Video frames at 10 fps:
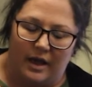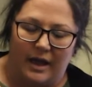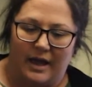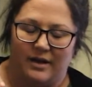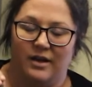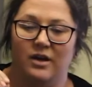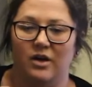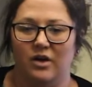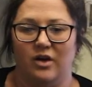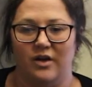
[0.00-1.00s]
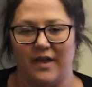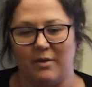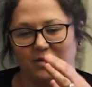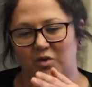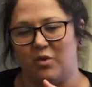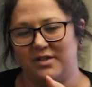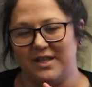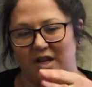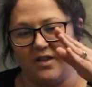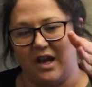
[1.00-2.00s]
And that was on one
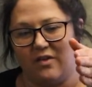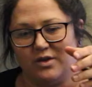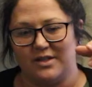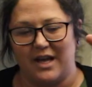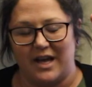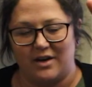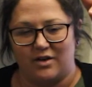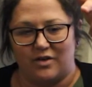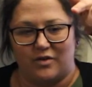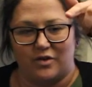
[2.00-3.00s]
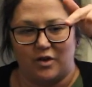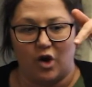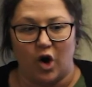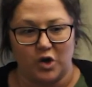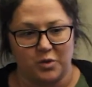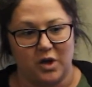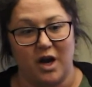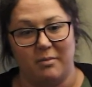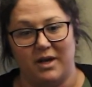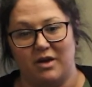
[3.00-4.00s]
side. On the other side, the cars were
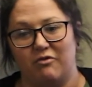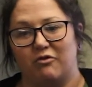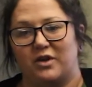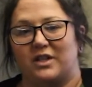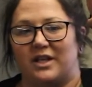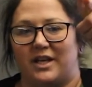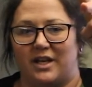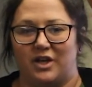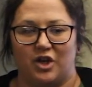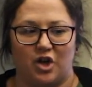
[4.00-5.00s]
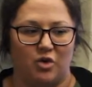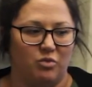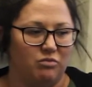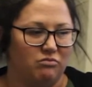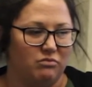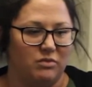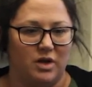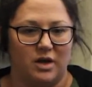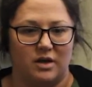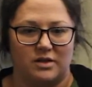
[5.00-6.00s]
coming freely, you know,
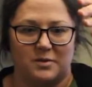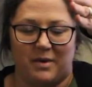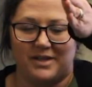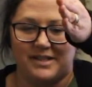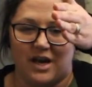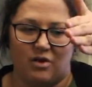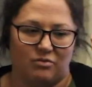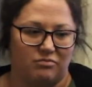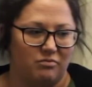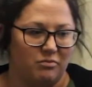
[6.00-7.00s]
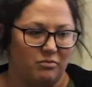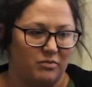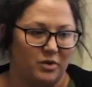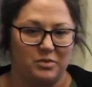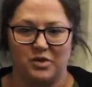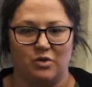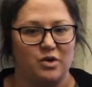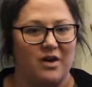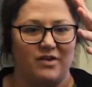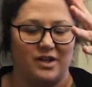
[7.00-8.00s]
spaced out. There was no
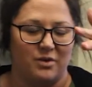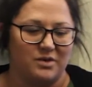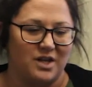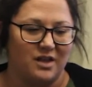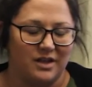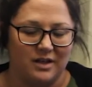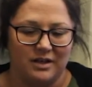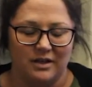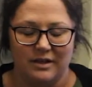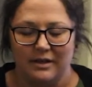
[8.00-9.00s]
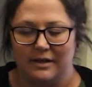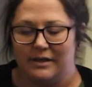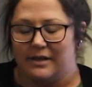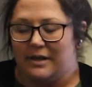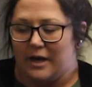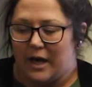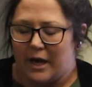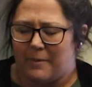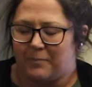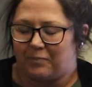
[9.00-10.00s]
traffic, there was nothing.
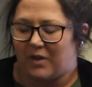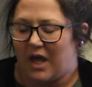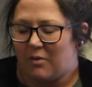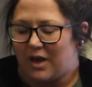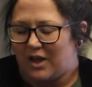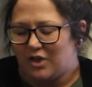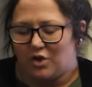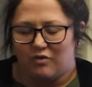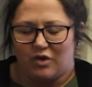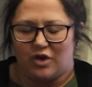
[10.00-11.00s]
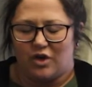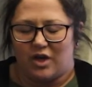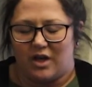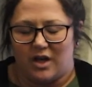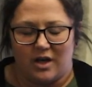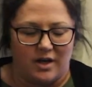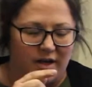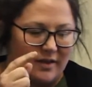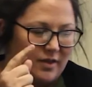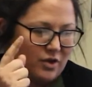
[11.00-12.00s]
And when I looked over
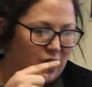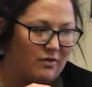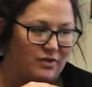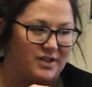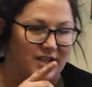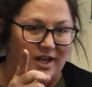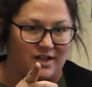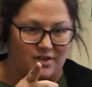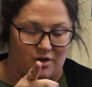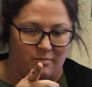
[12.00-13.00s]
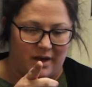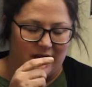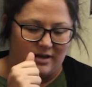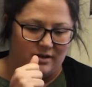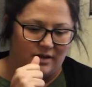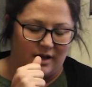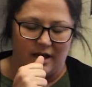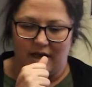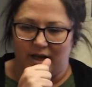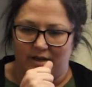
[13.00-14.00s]
in the driver's seat, I saw Ben,
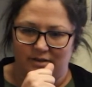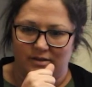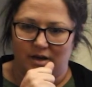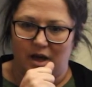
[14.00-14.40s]
and